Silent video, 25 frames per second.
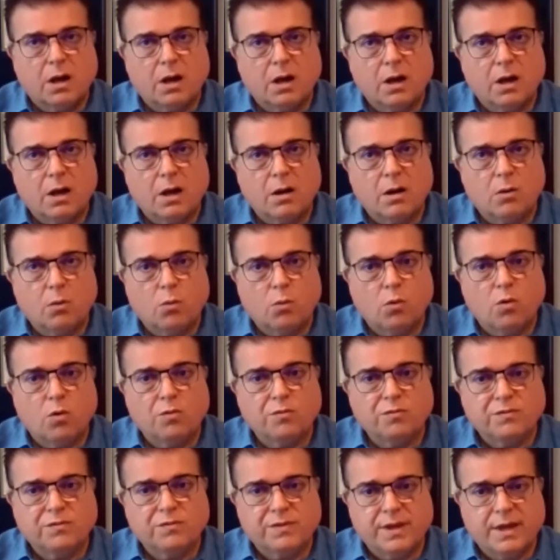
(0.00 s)

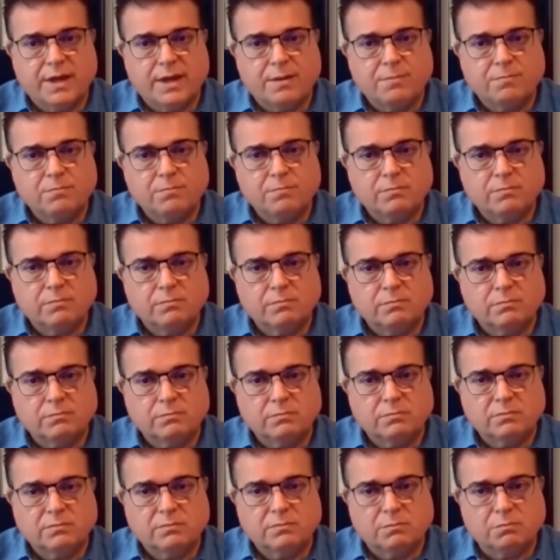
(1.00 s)
of the
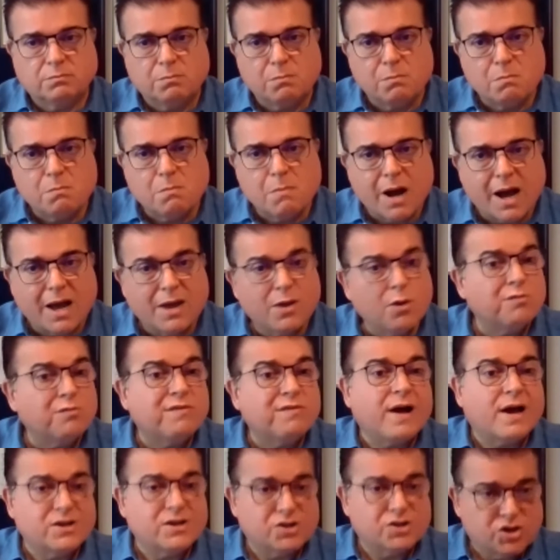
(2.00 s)

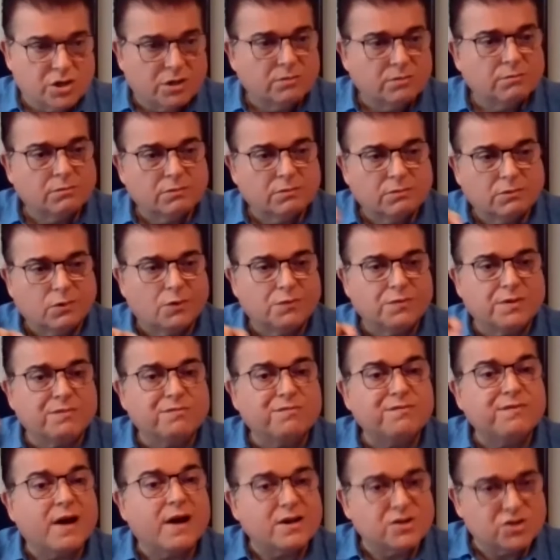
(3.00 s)
myofascia, of the
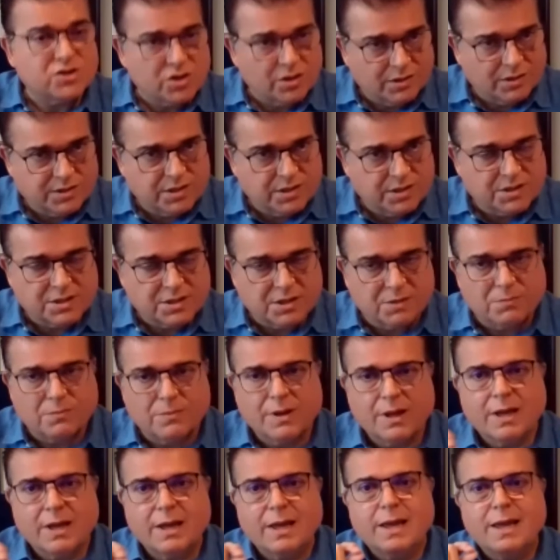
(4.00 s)
fascial system.
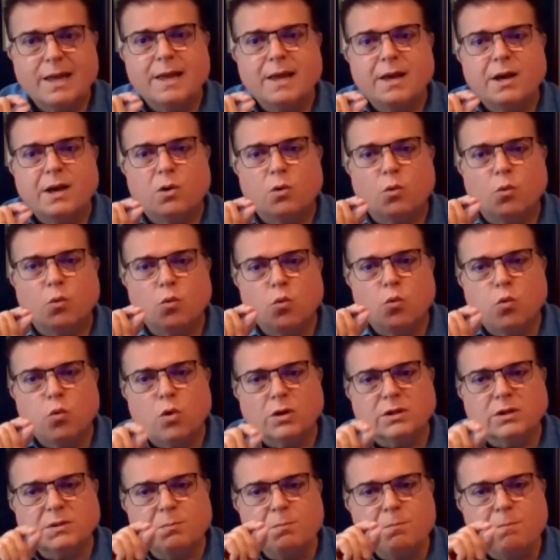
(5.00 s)

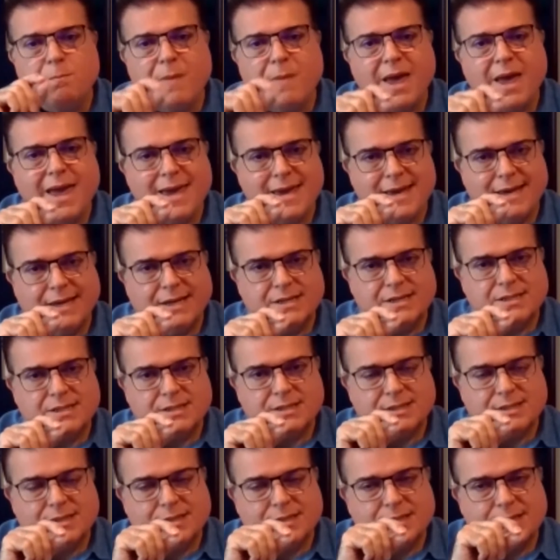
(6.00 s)
What
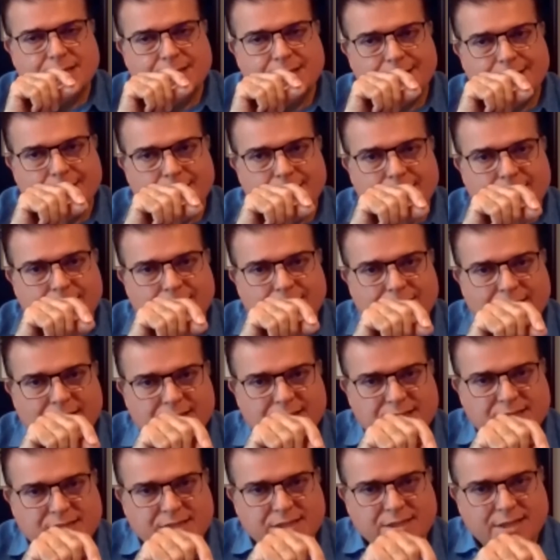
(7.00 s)
makes
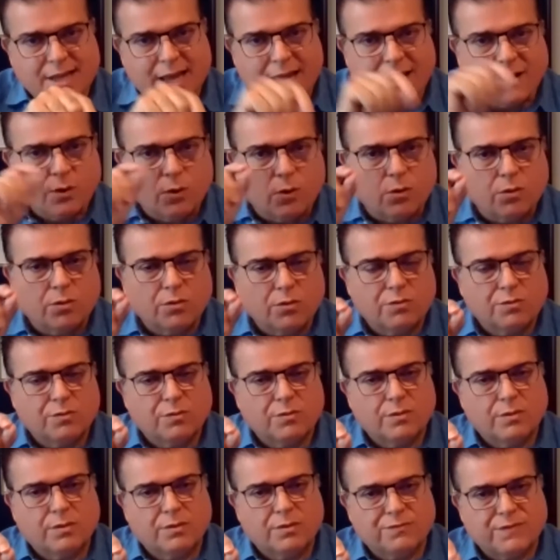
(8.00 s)
the Stecco
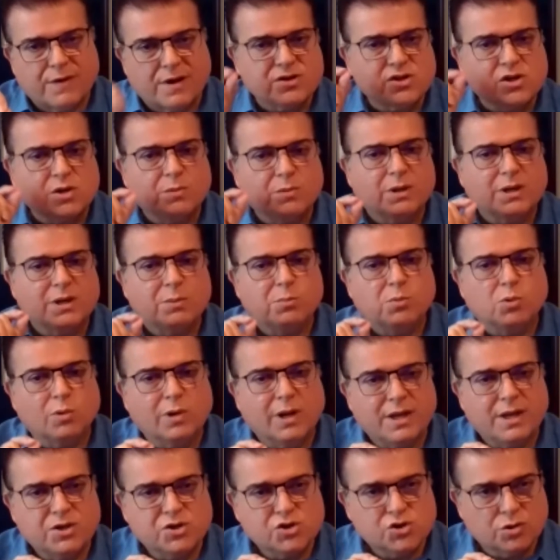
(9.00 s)
fascial
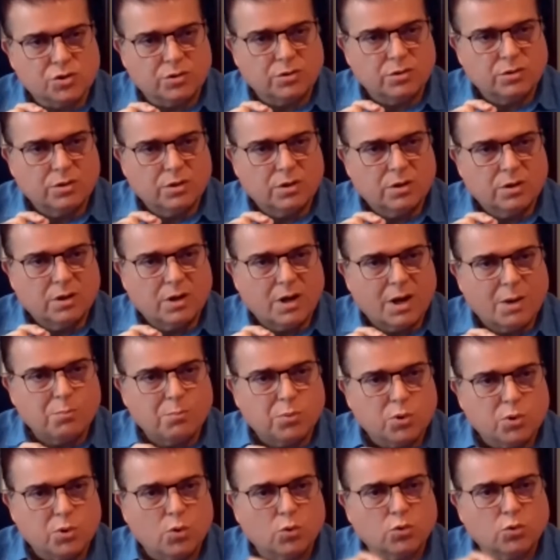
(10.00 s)
manipulation
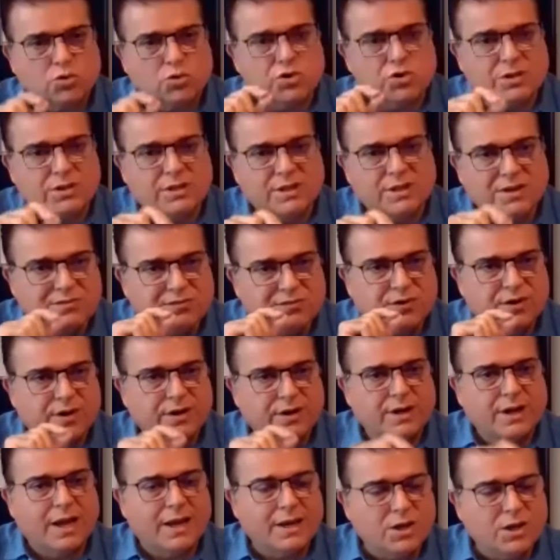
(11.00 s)
approach
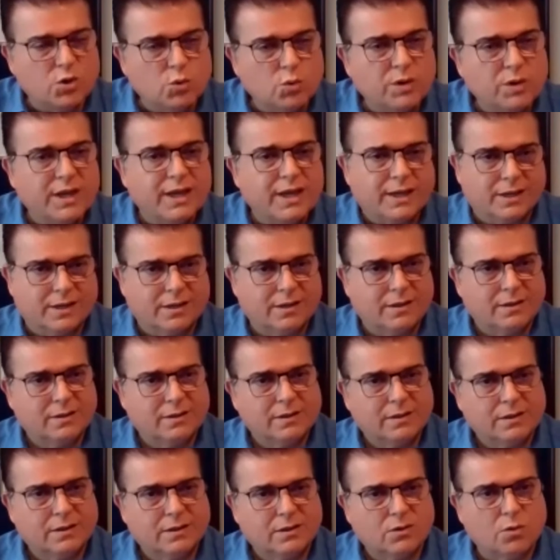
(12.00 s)
different and unique
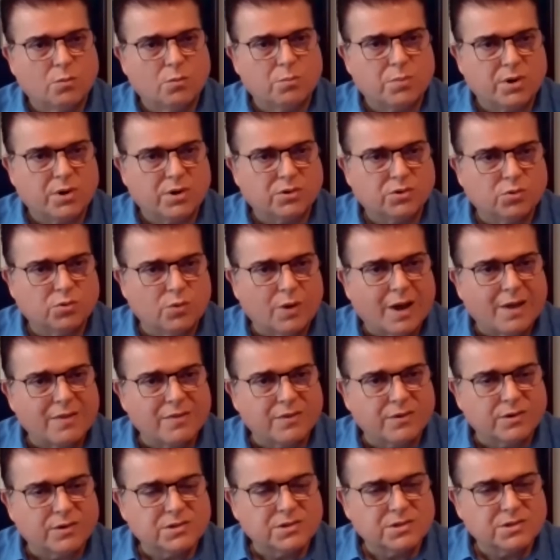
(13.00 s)
compared to
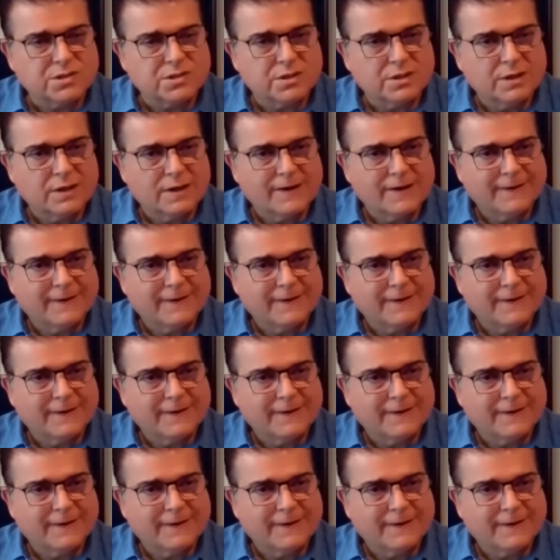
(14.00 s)
others?